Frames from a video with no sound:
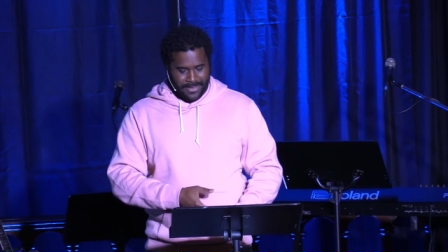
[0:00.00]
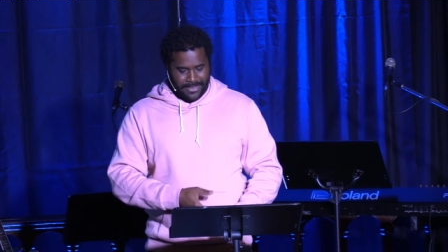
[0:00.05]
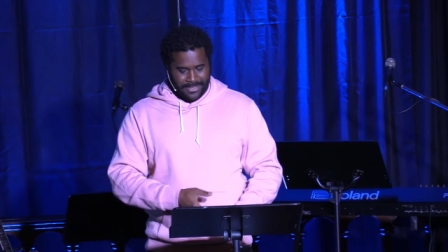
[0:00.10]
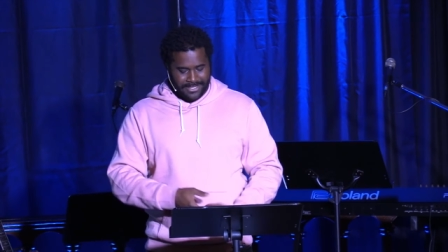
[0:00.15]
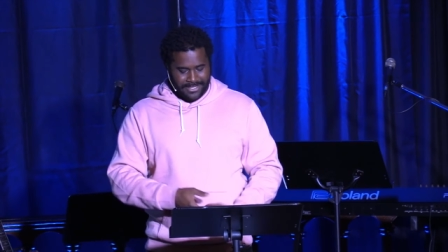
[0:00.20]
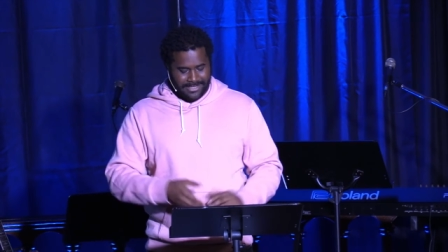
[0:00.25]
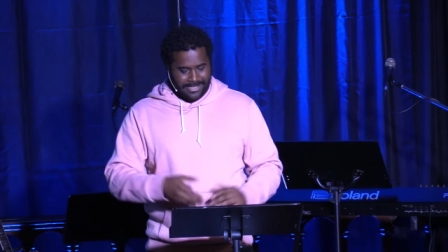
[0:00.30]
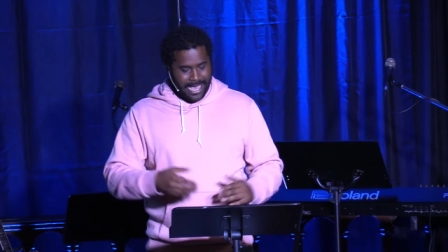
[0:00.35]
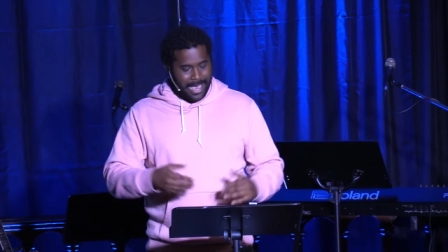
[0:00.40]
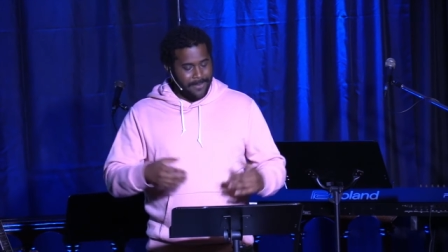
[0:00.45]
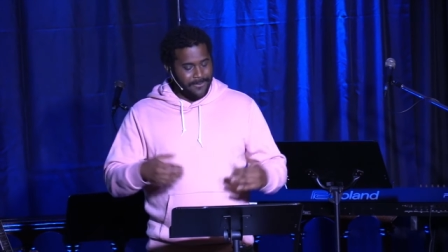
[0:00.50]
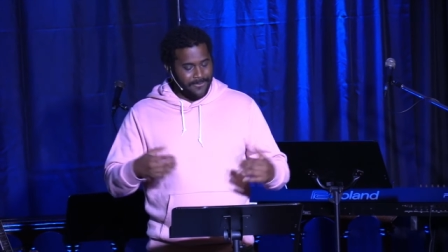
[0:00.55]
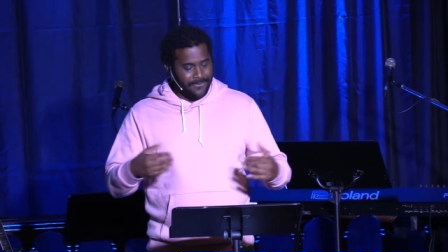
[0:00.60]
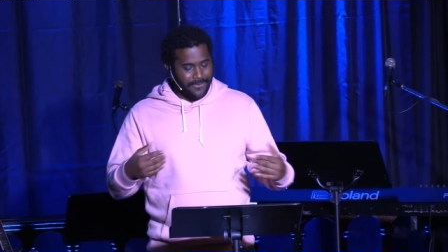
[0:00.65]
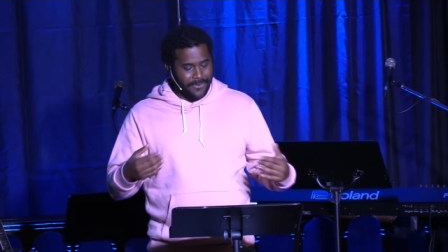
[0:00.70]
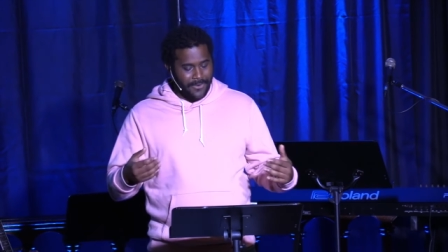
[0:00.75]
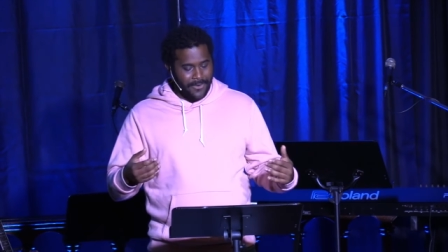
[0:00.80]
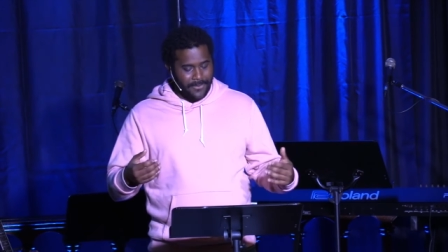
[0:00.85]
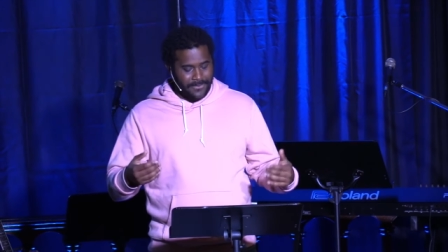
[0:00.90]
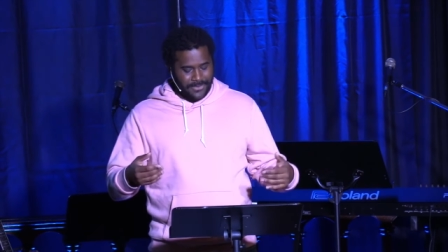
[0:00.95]
The same
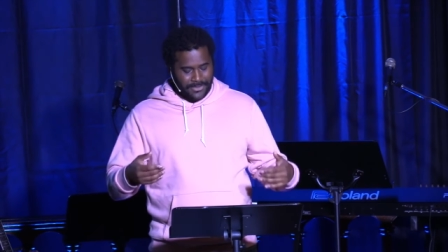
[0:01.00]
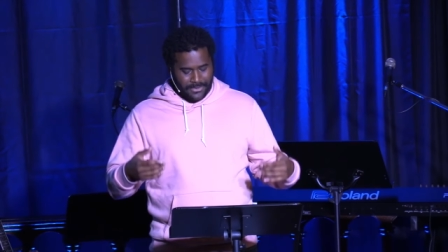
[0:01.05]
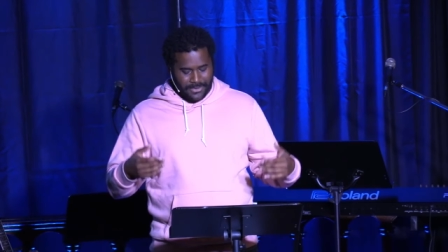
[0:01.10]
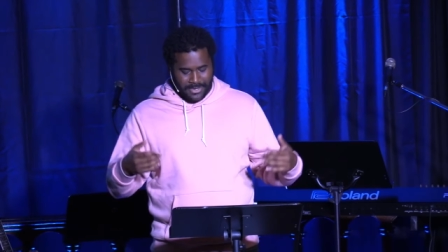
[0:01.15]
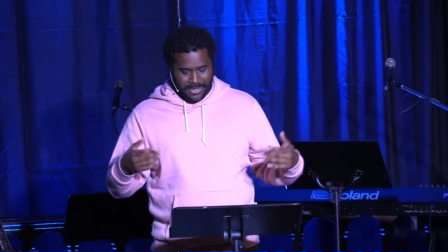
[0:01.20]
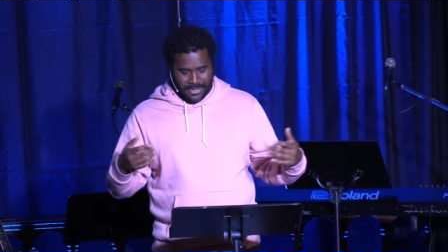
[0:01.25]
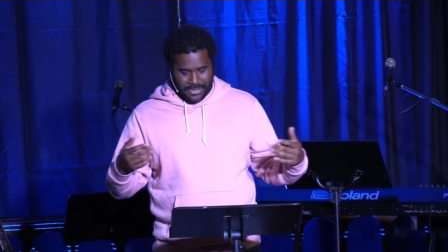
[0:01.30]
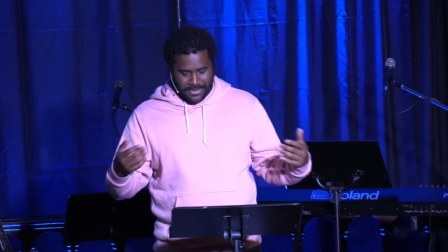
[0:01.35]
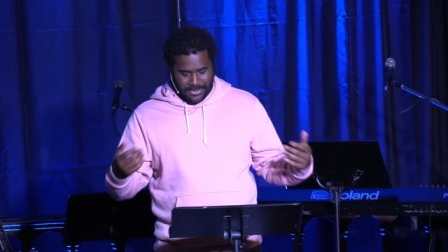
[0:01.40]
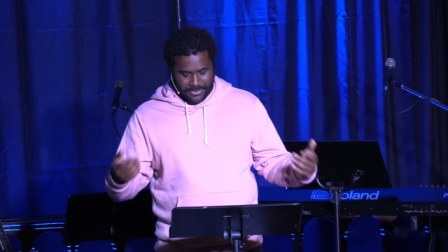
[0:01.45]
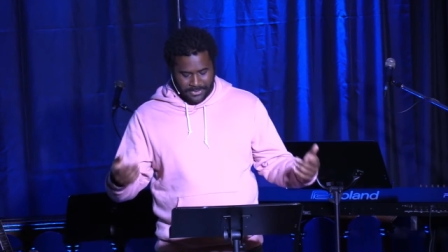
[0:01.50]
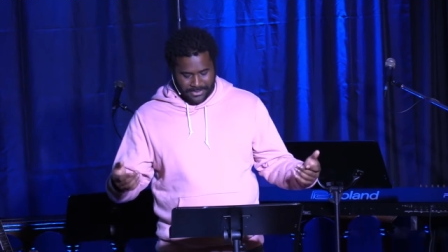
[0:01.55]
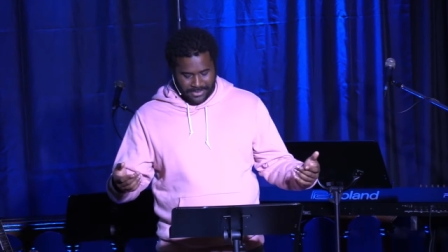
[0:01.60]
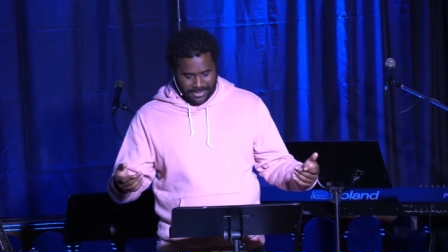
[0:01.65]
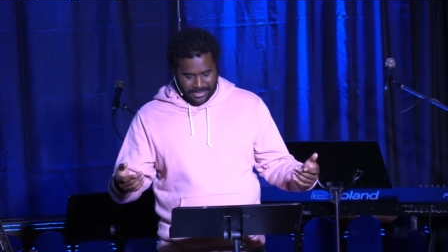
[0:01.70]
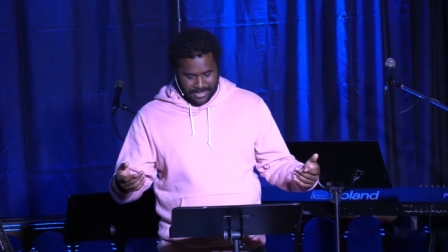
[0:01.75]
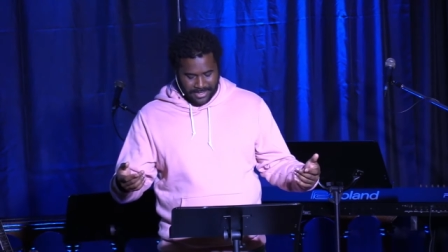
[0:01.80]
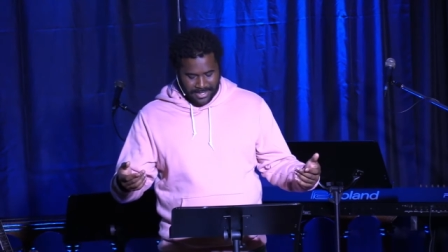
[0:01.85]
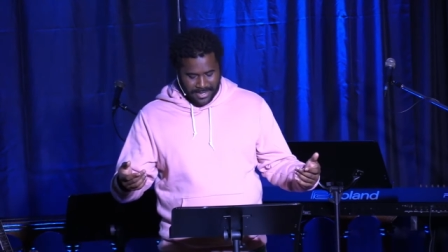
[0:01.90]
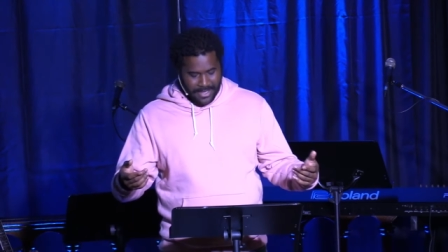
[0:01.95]
verbs are
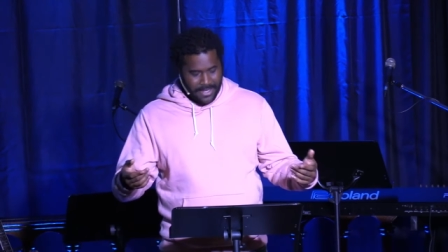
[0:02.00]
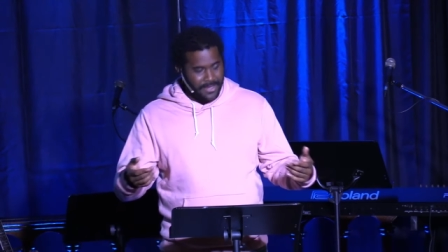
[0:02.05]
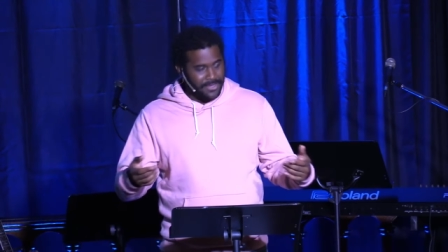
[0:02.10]
used